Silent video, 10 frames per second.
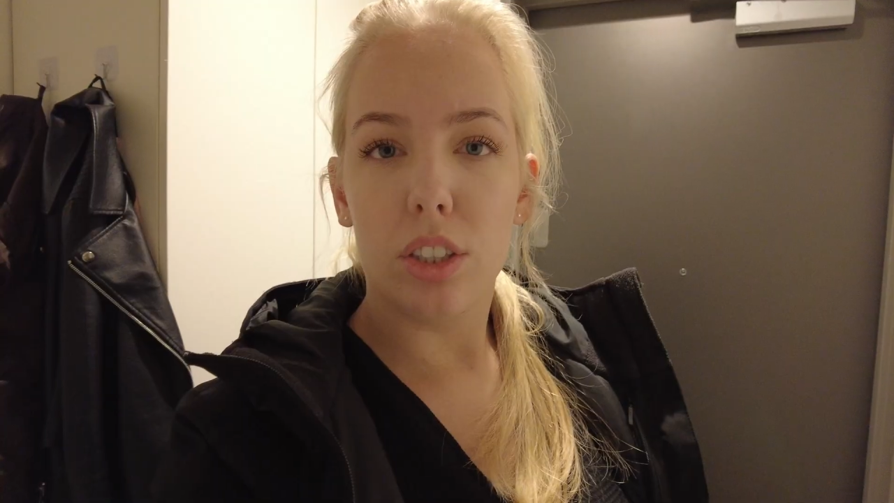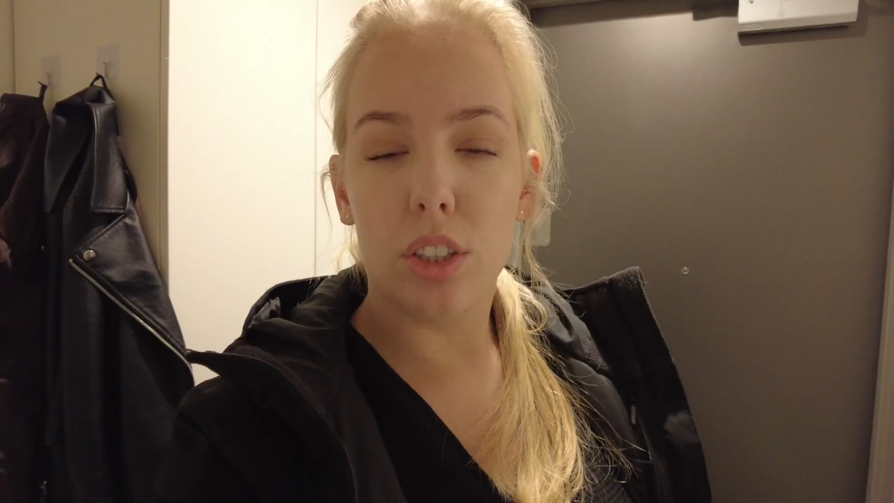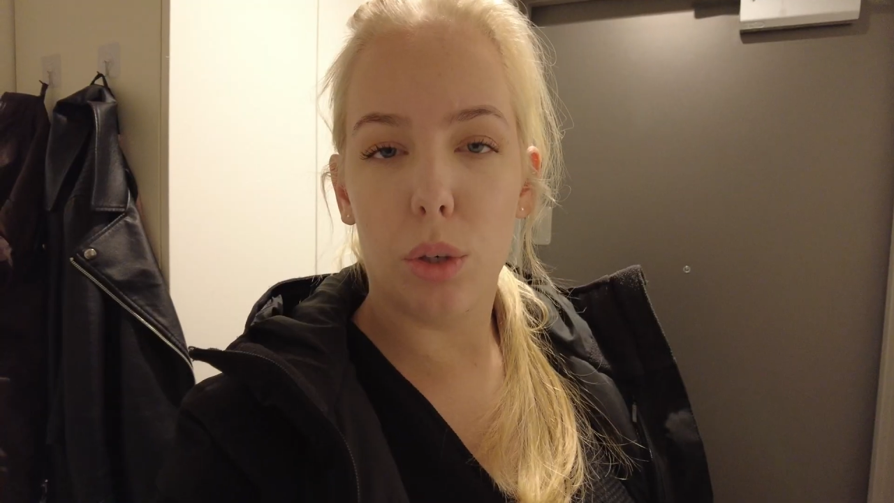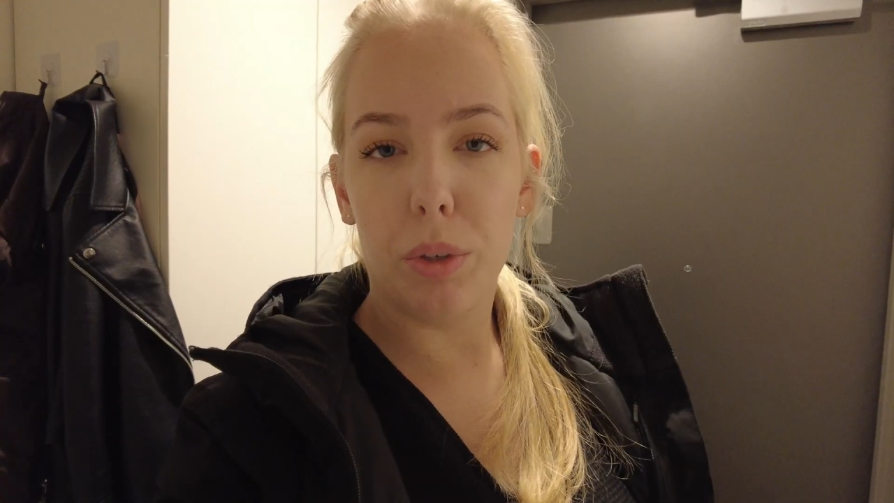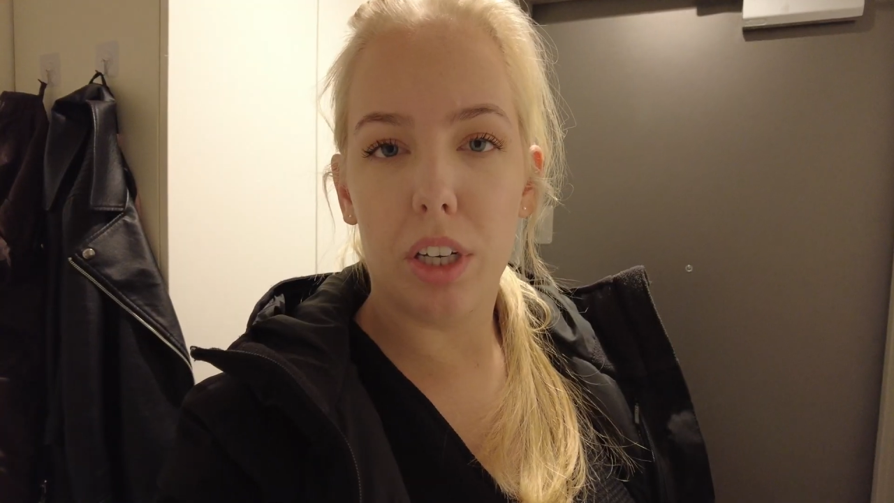
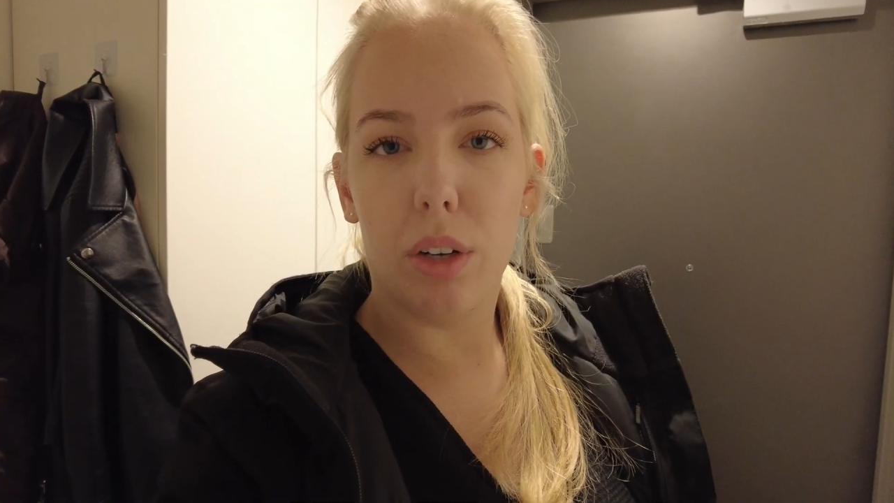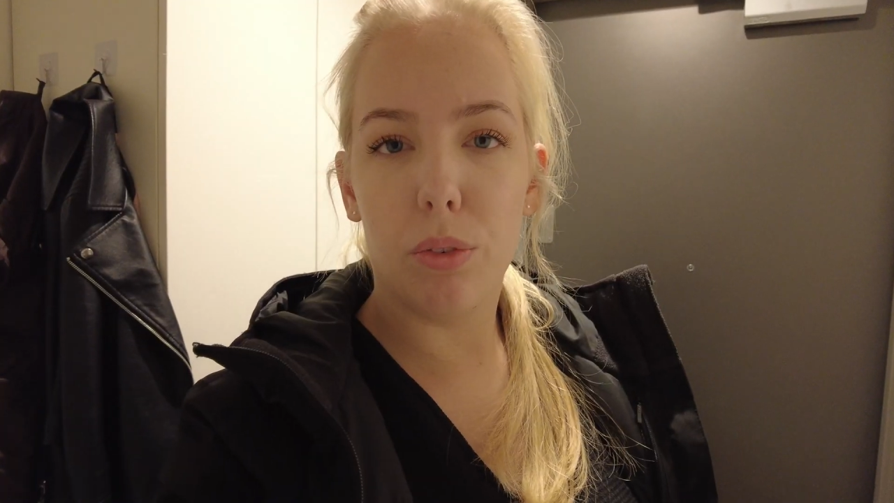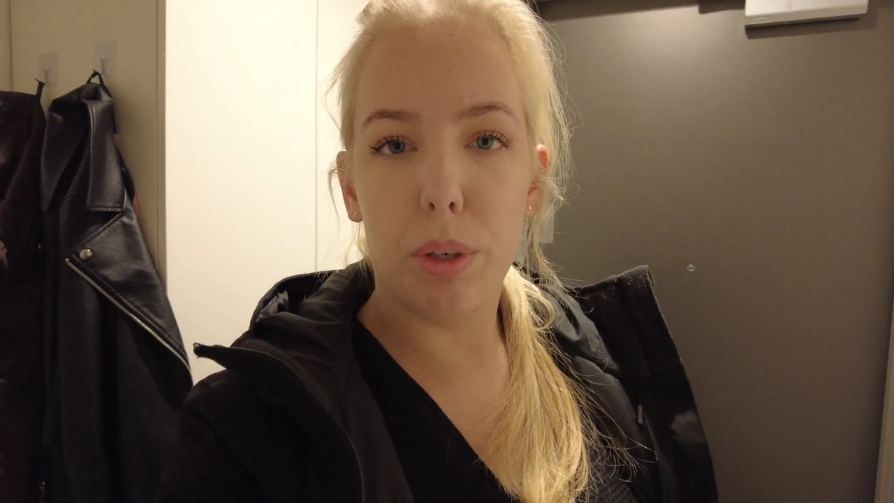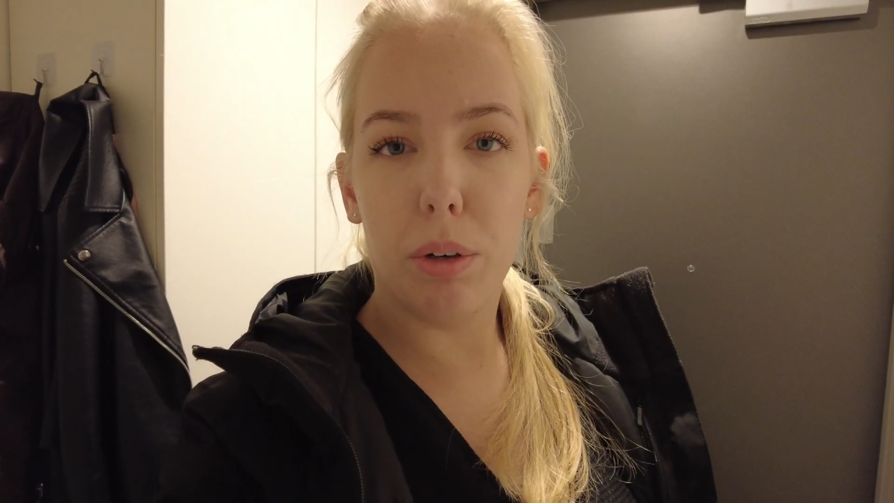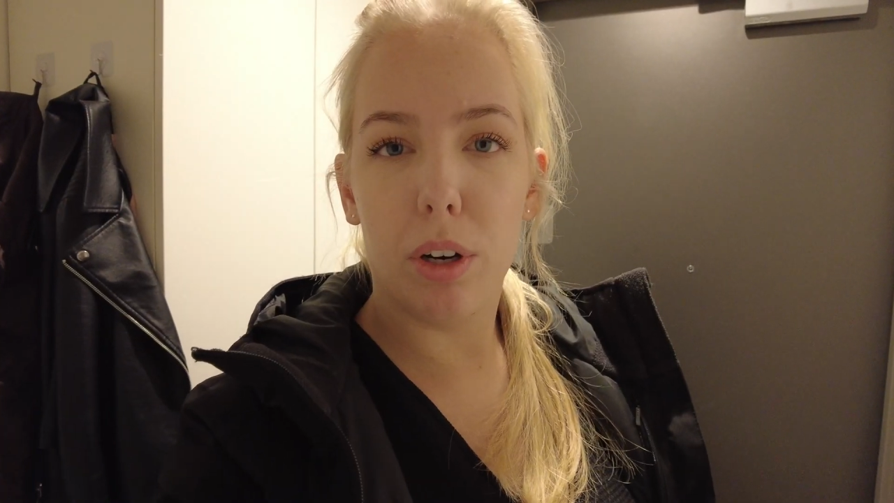So we got
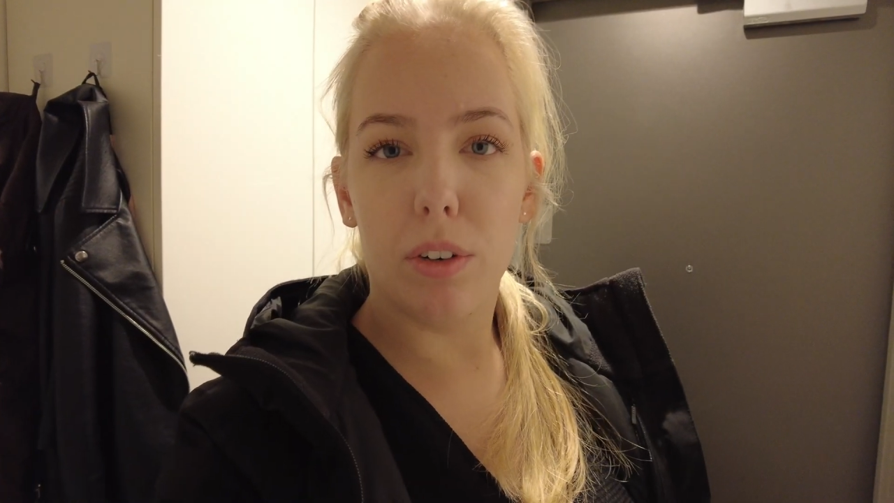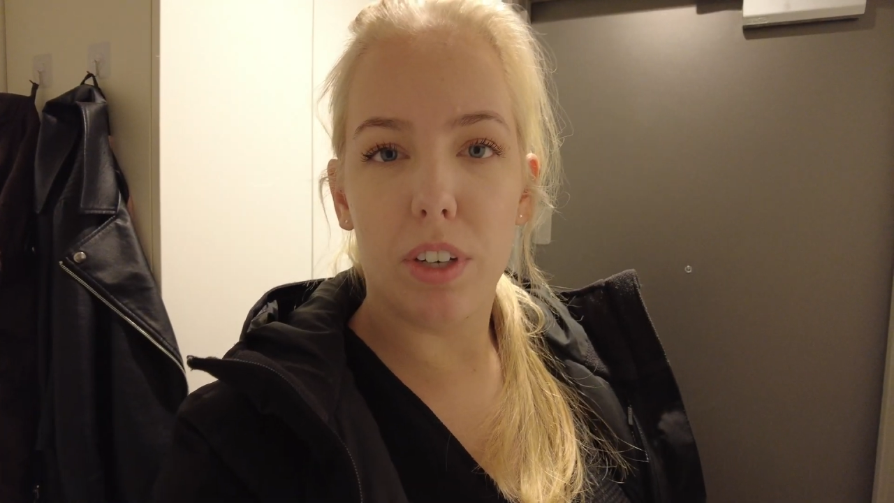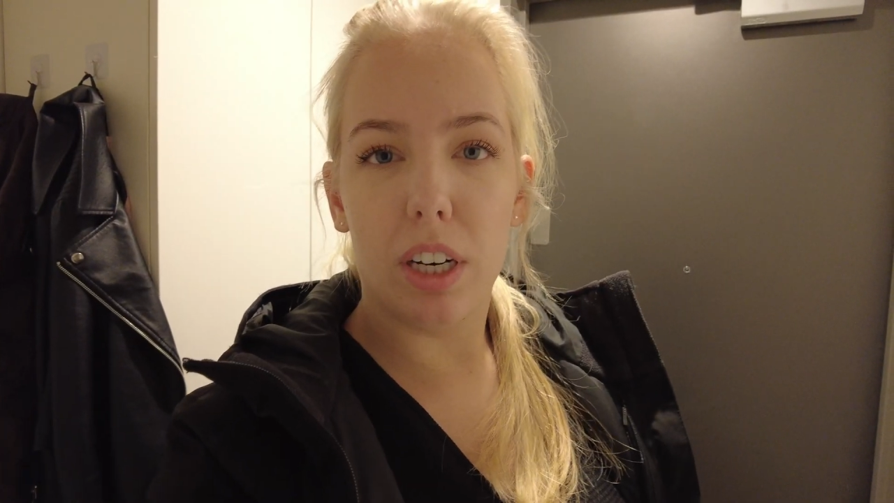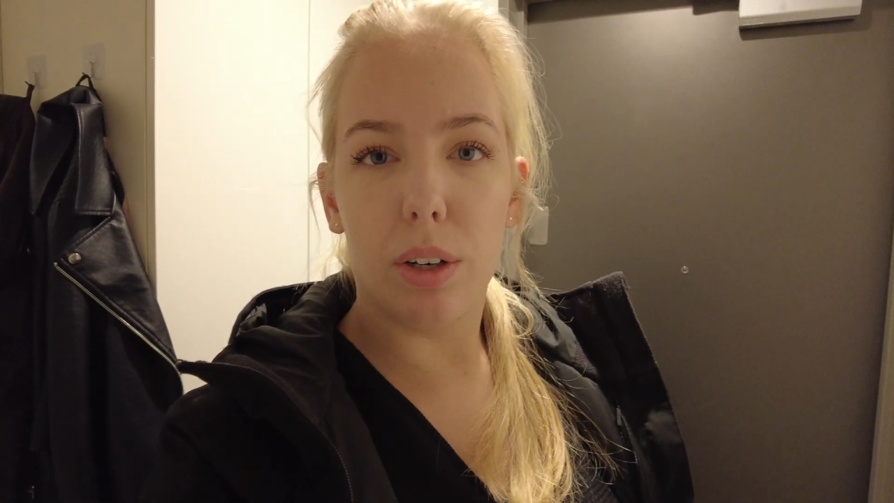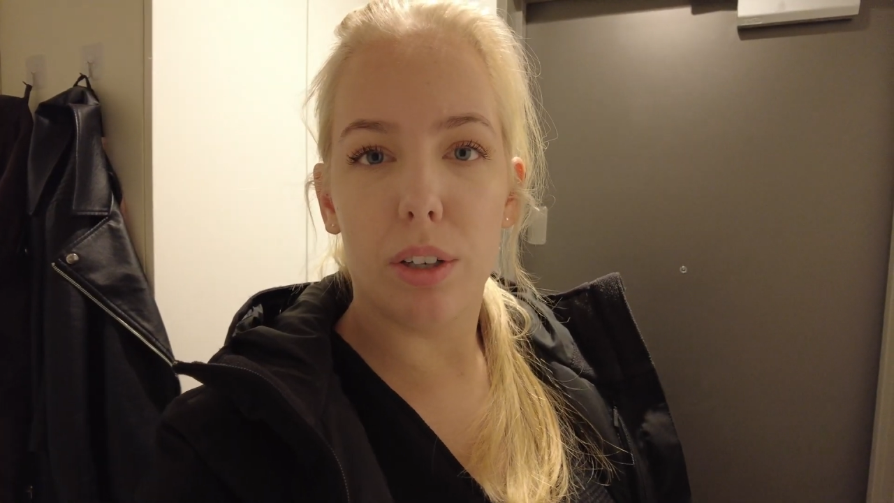rid of
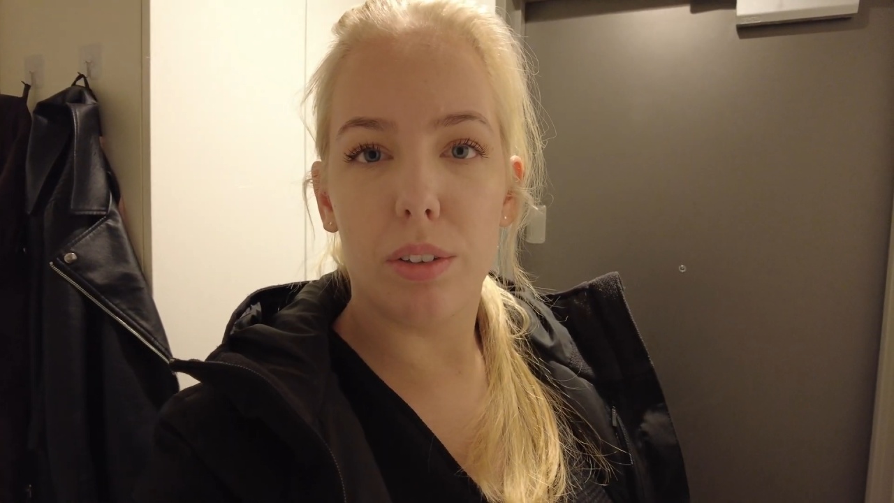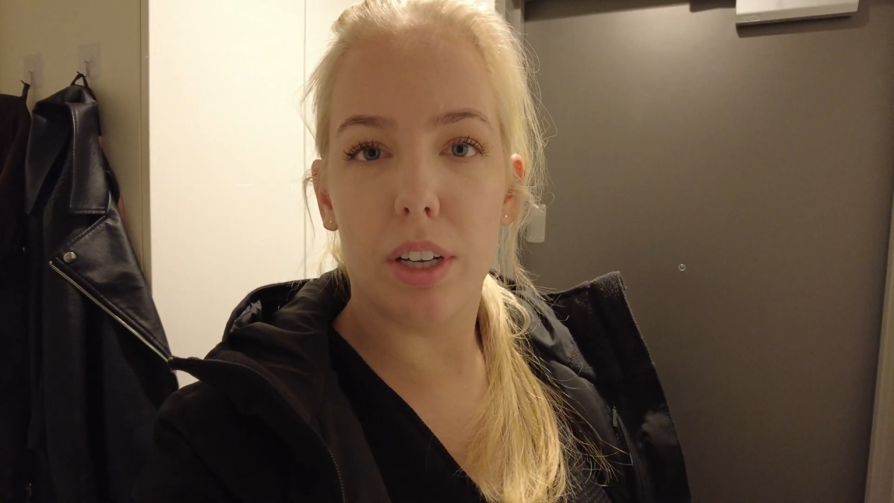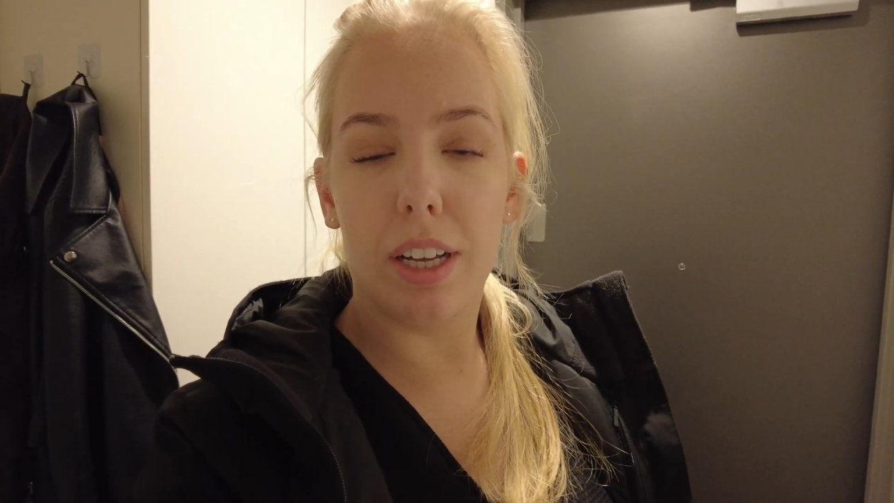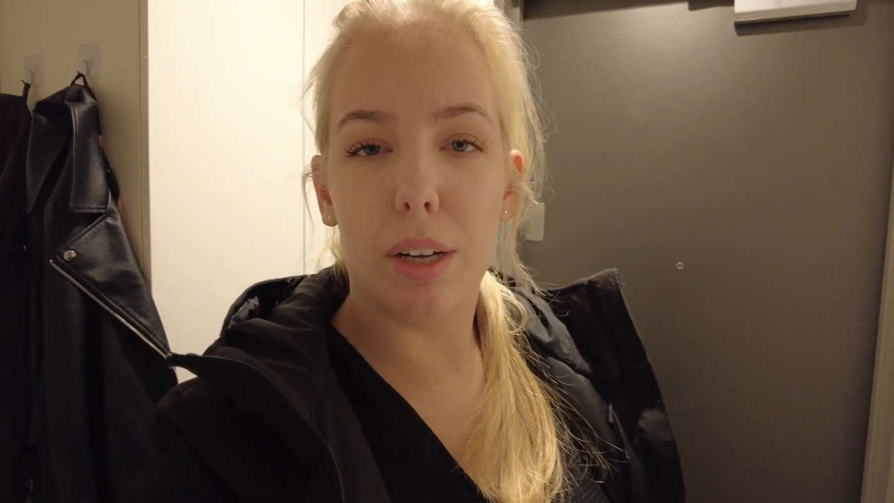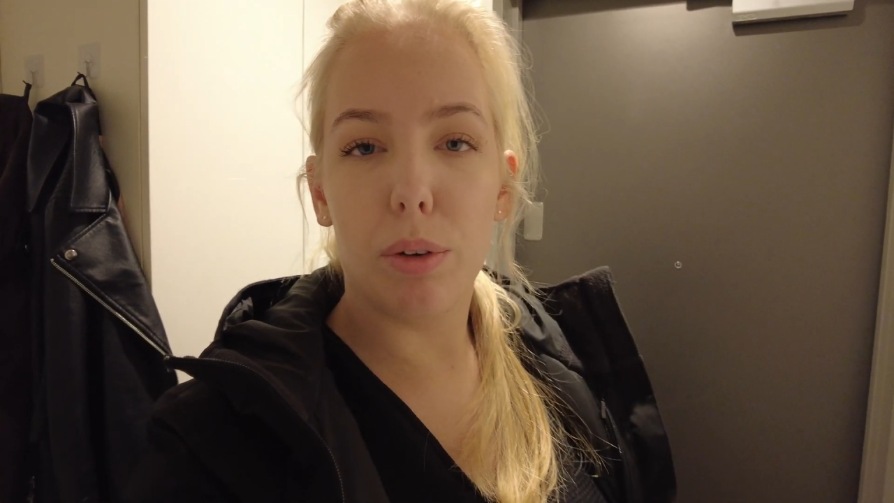our
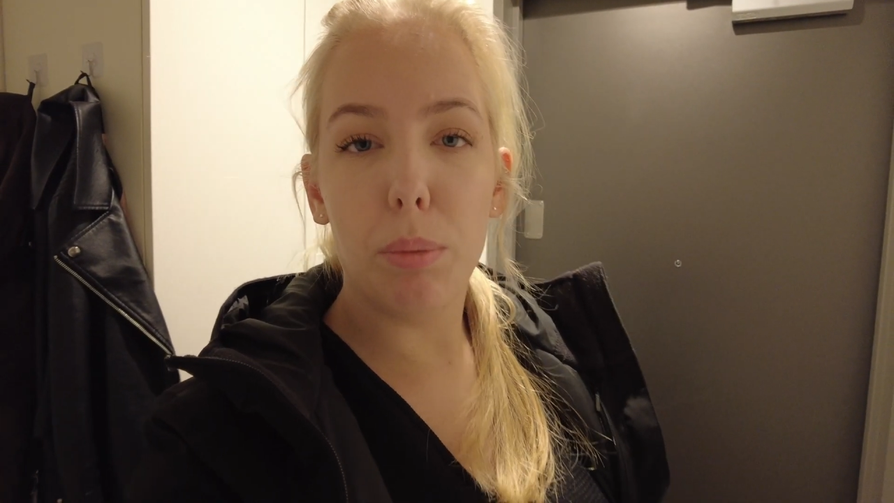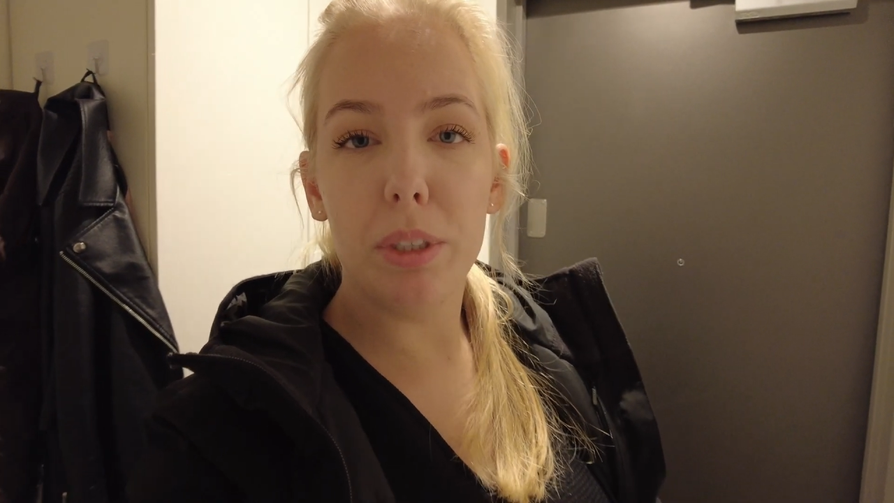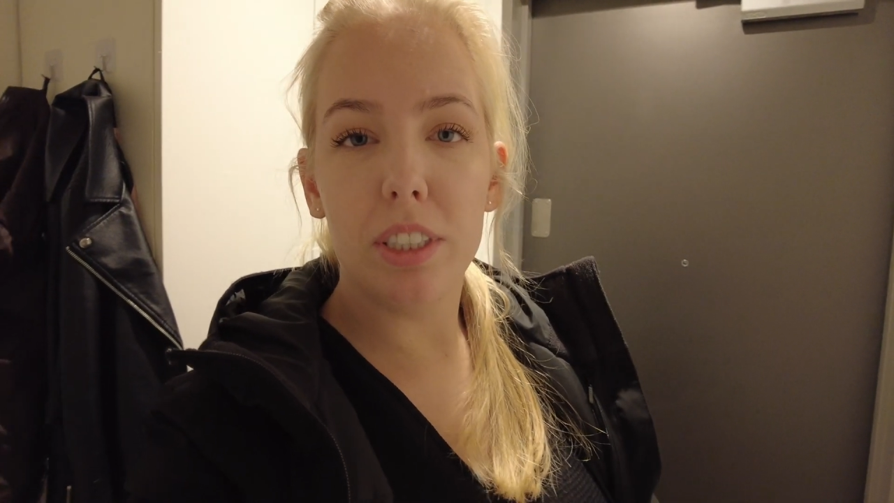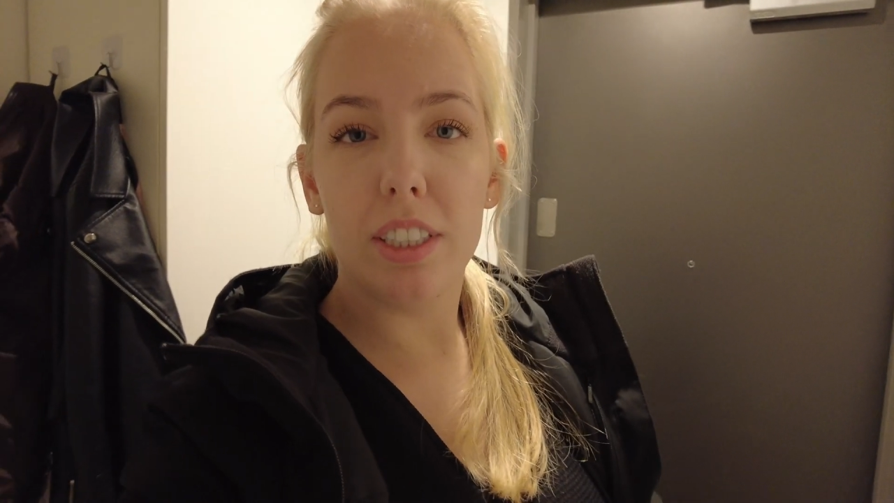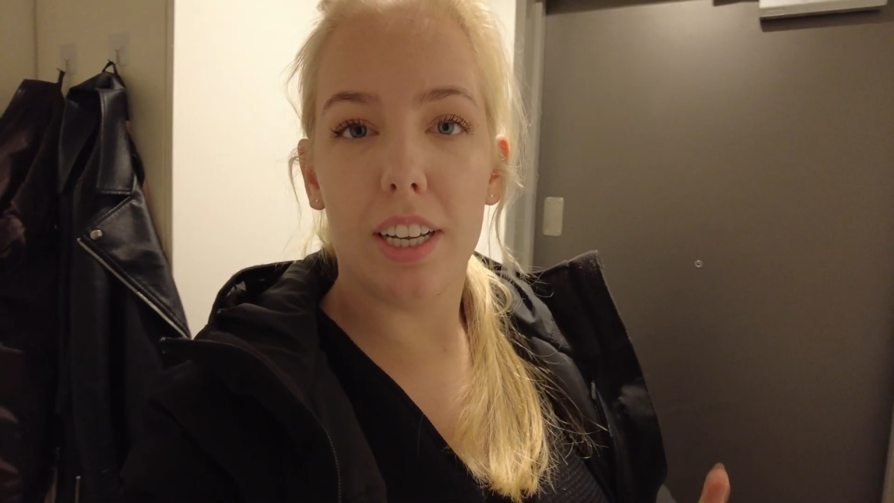rubbish,